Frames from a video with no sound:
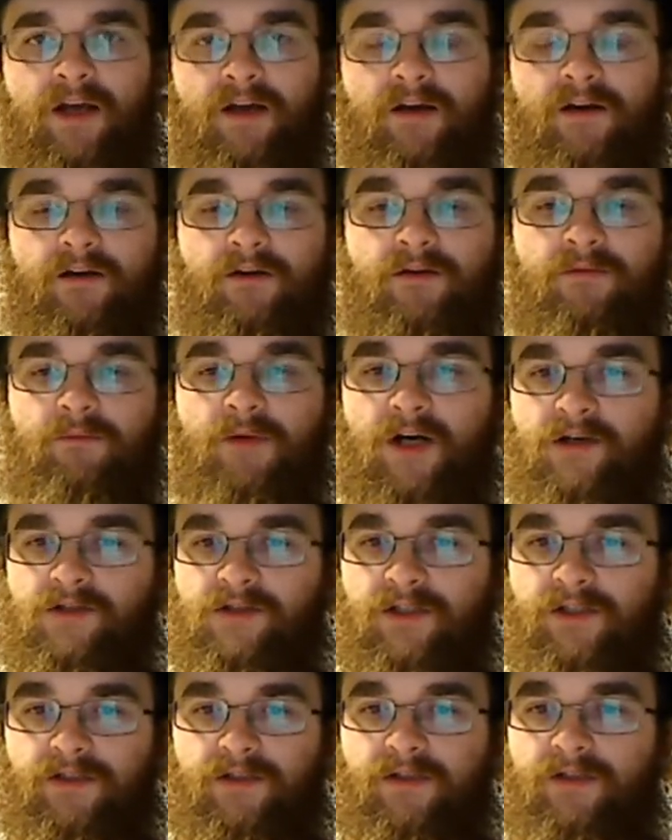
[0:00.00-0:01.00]
by a good
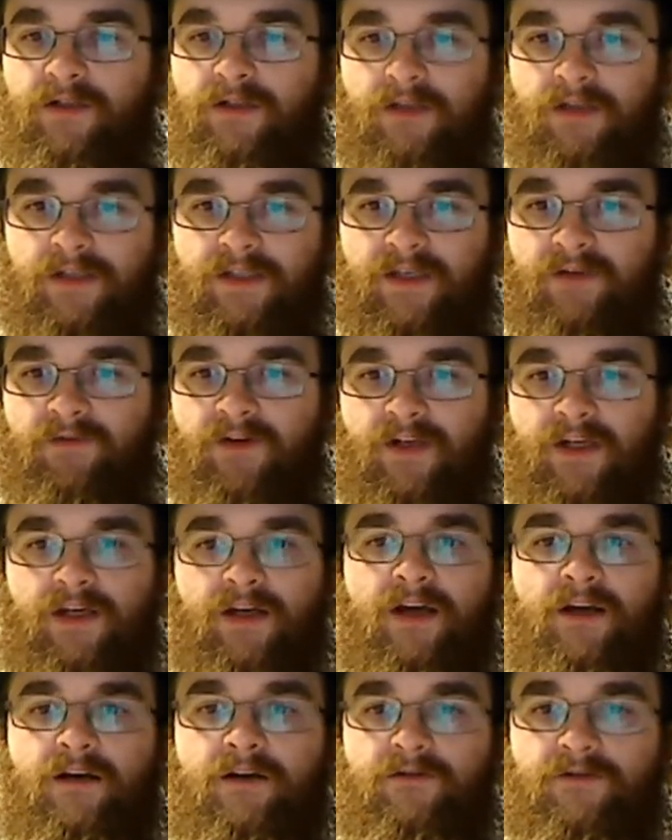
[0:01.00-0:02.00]
margin. The
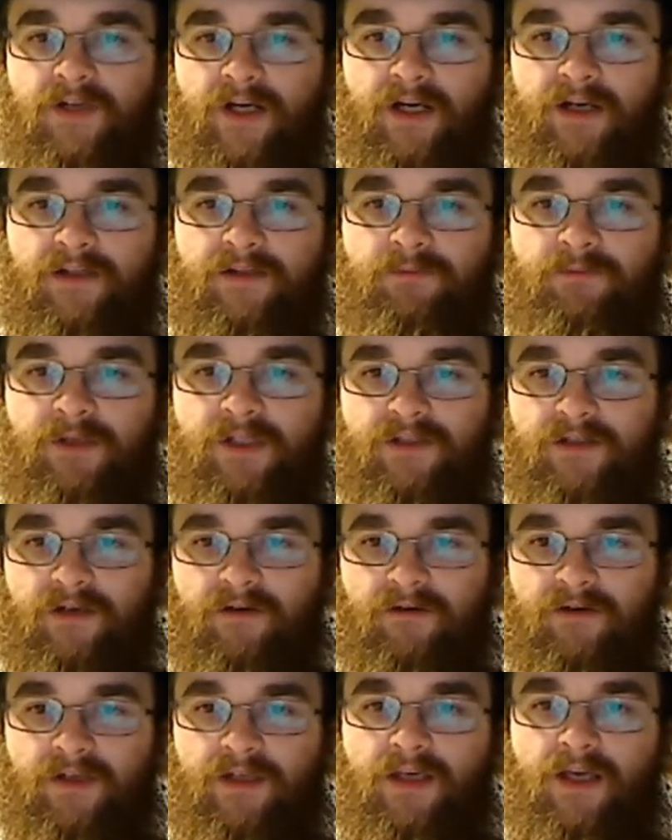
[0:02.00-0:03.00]
7900X beats
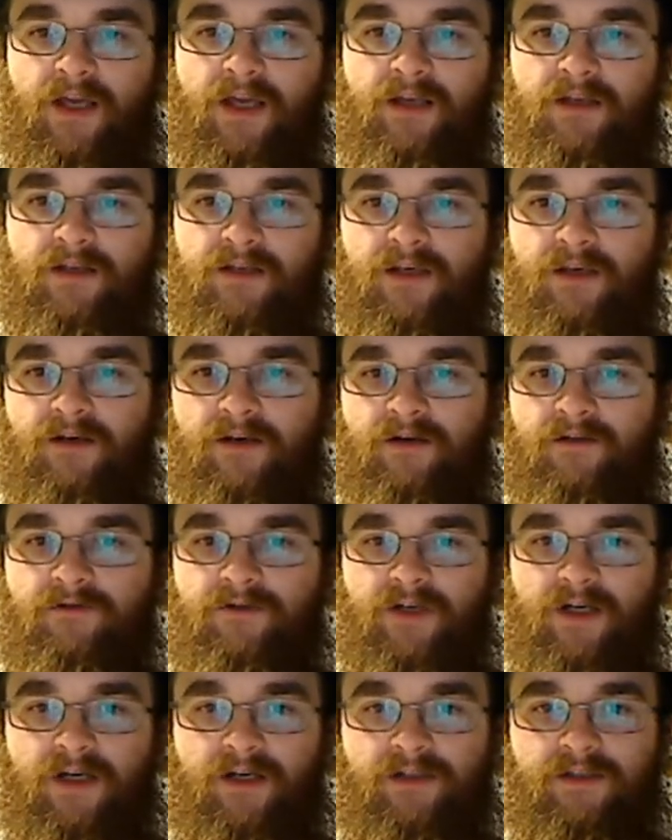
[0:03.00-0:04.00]
out the
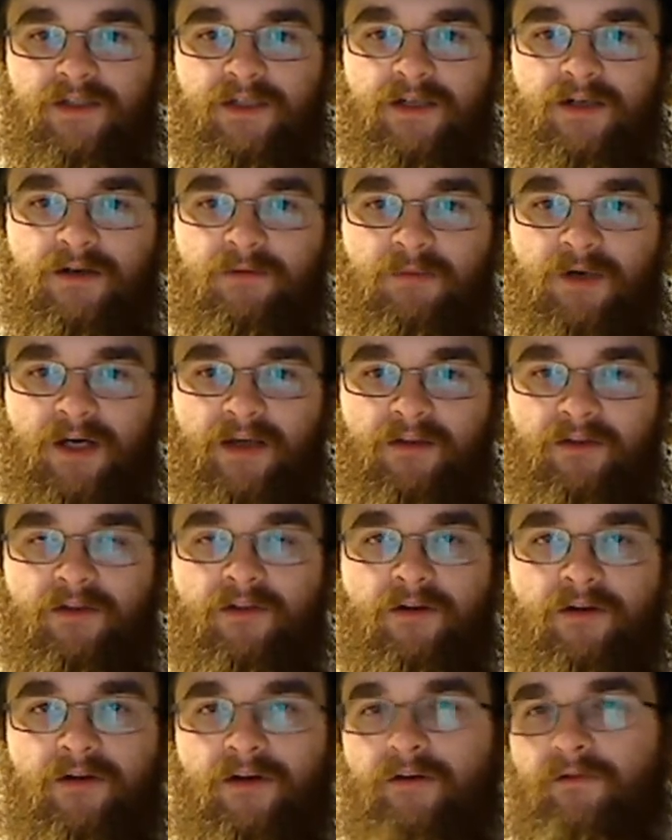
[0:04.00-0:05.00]
1800X here by
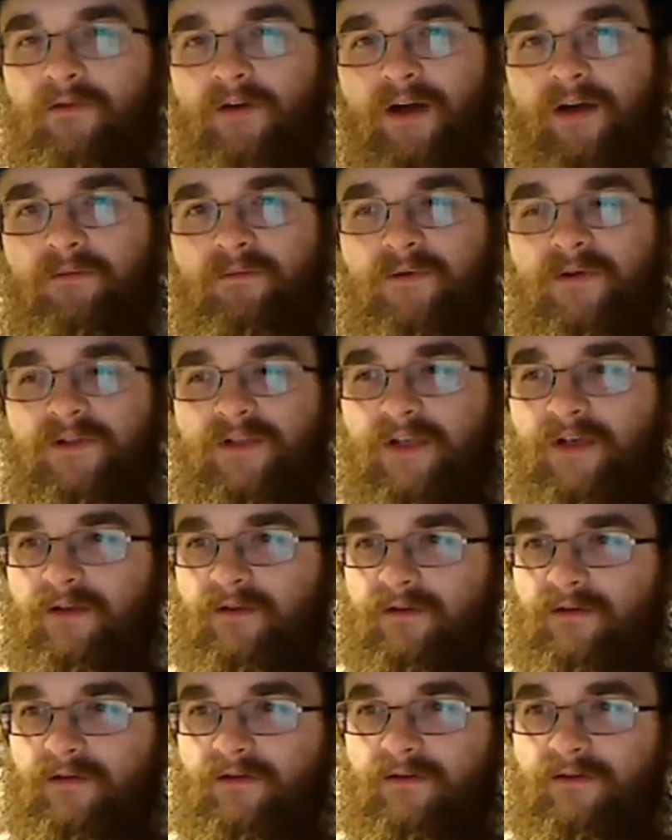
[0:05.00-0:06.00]

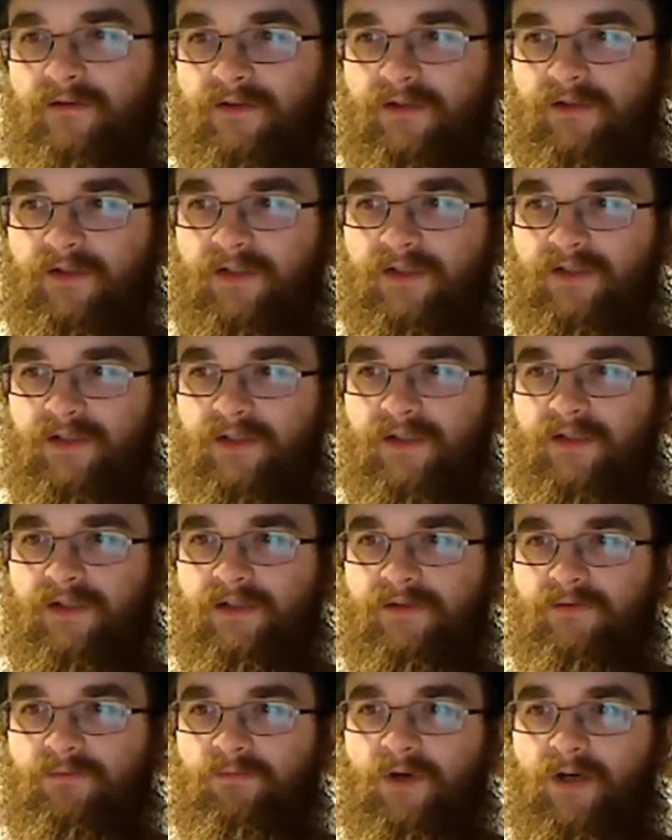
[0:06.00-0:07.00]
35%. So this
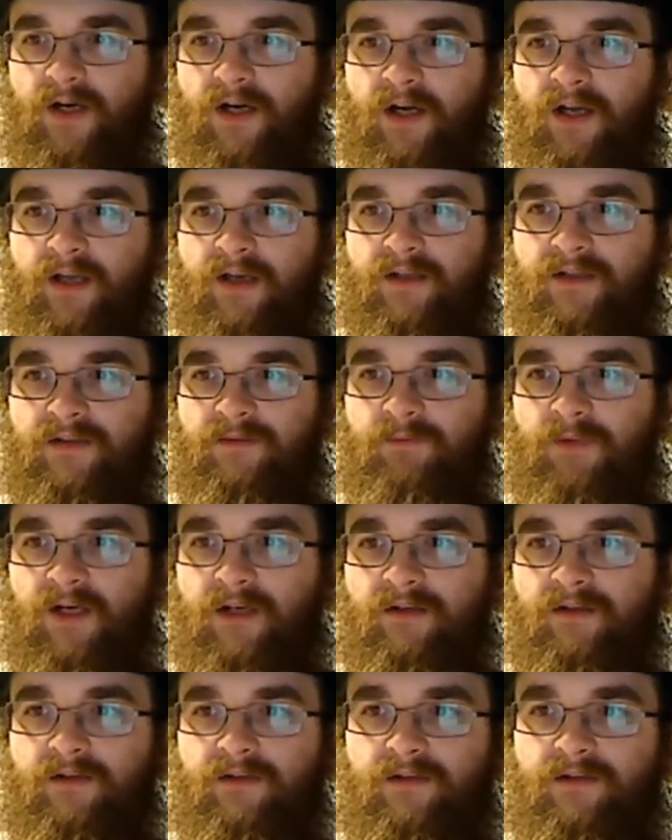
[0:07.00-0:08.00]
is what I
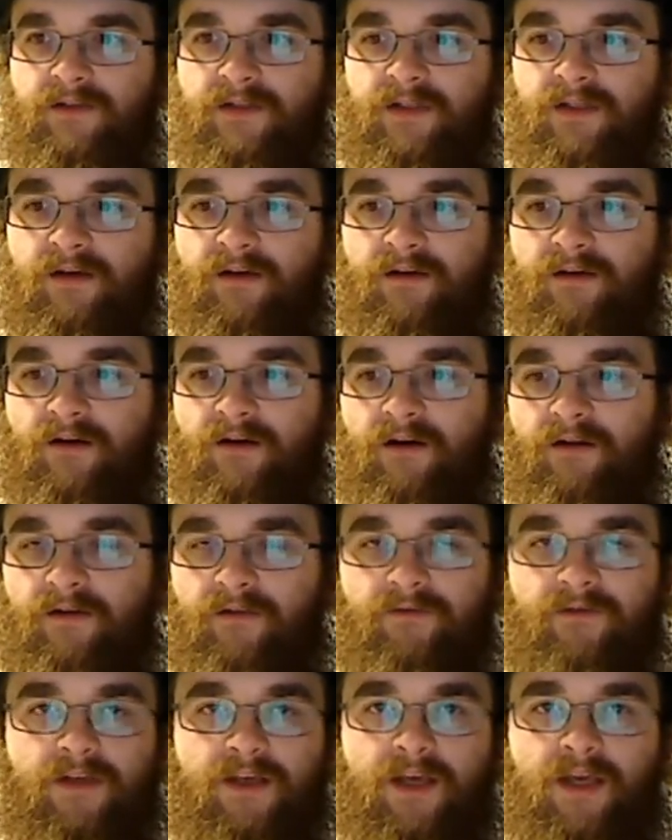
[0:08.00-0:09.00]
expected to see on
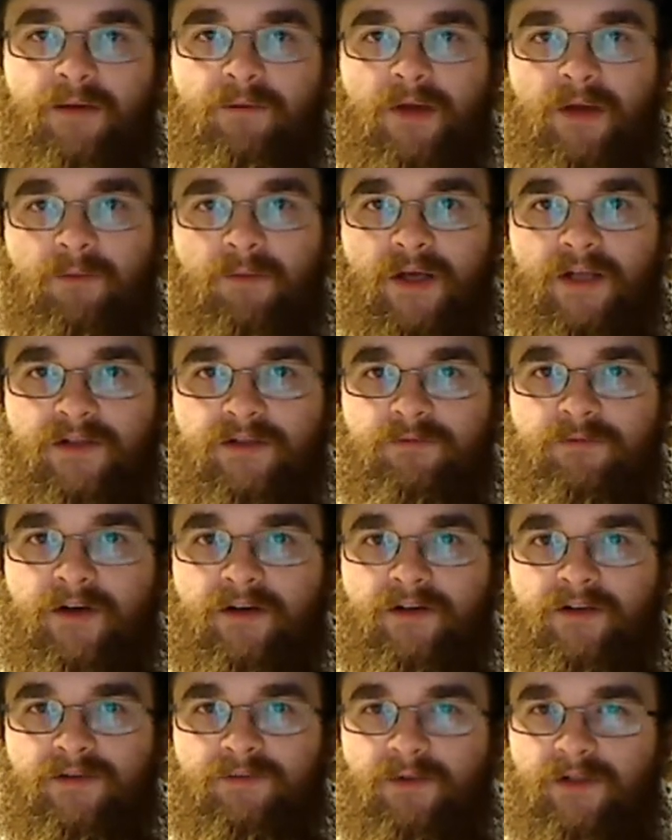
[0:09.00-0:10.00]
all of the gaming
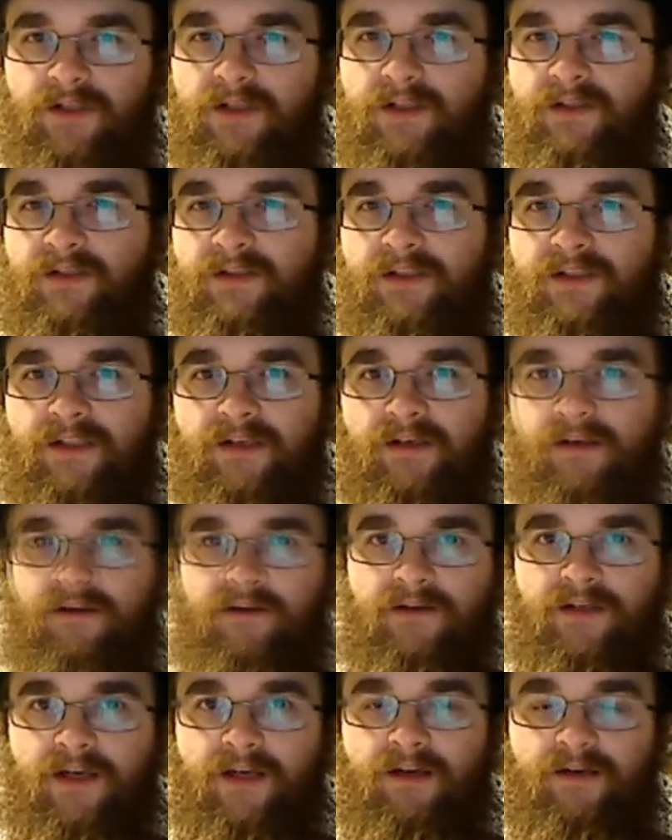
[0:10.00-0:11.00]
benchmarks, but didn't see it
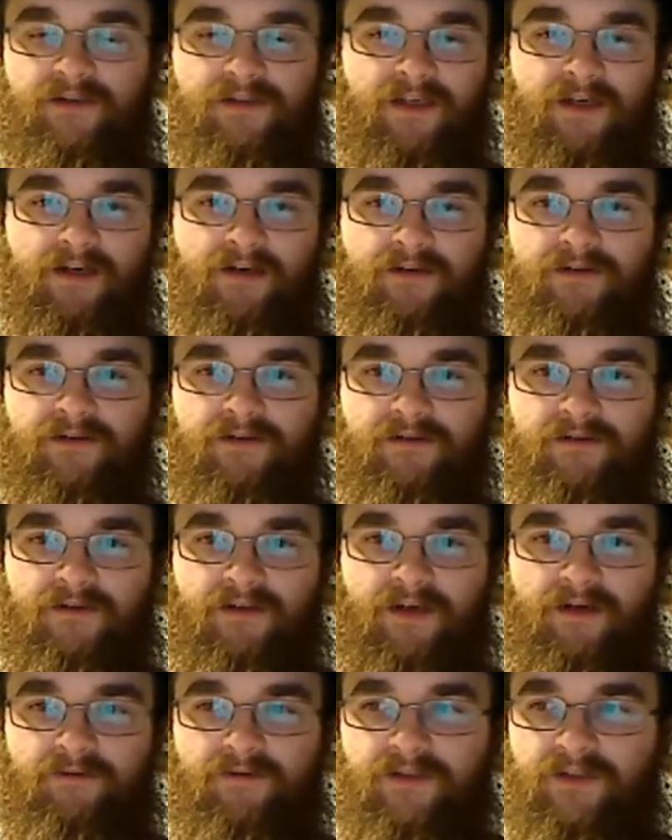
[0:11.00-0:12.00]
on Deus Ex,
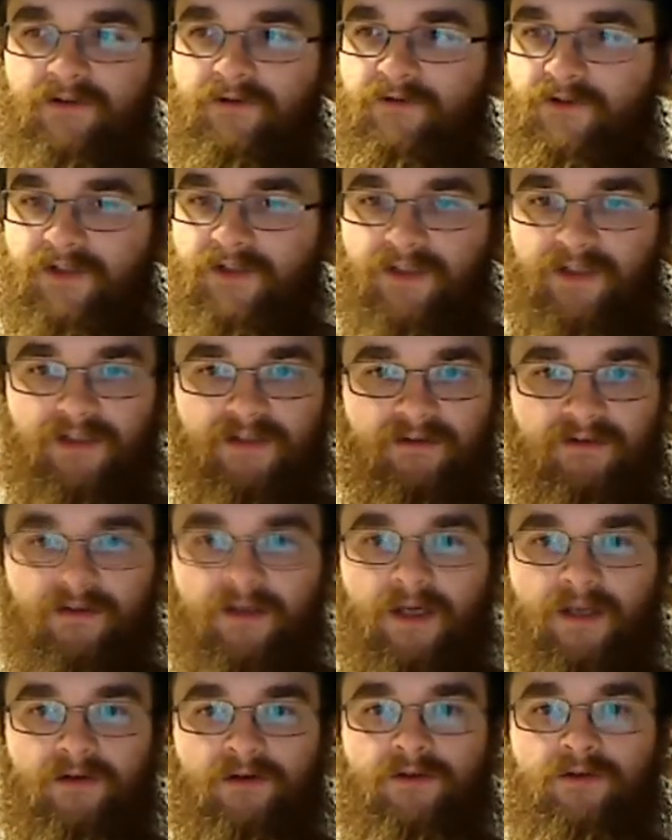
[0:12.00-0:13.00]
so that was interesting.
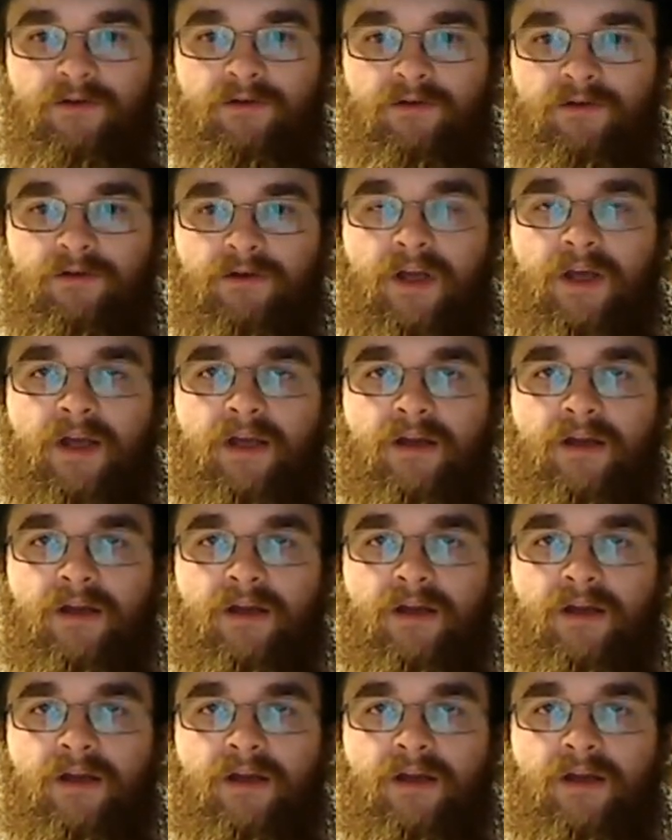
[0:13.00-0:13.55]
The other two